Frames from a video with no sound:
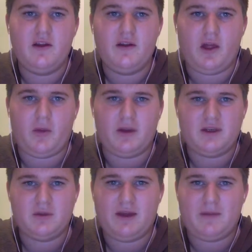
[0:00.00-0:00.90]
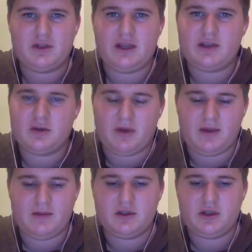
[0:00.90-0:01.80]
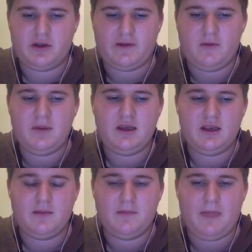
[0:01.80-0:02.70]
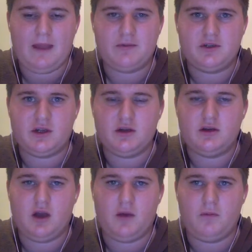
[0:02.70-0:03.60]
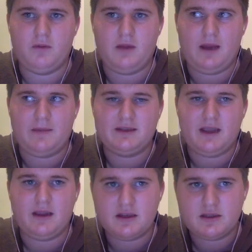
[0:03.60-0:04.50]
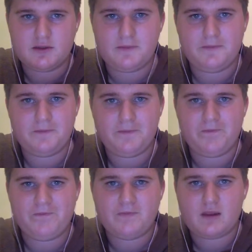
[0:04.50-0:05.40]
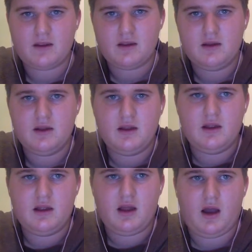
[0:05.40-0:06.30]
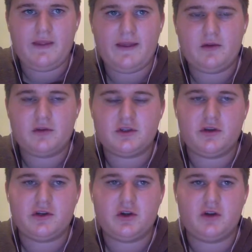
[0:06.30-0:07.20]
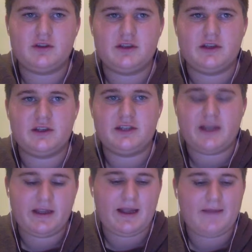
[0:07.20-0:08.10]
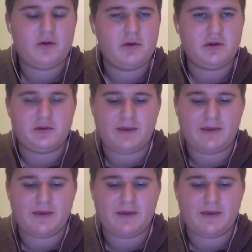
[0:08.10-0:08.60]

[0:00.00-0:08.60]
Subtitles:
Otherwise I wouldn't have much texture in my image, so kind of a medium aperture allowed me to gain this. I then also shot a second camera, which was my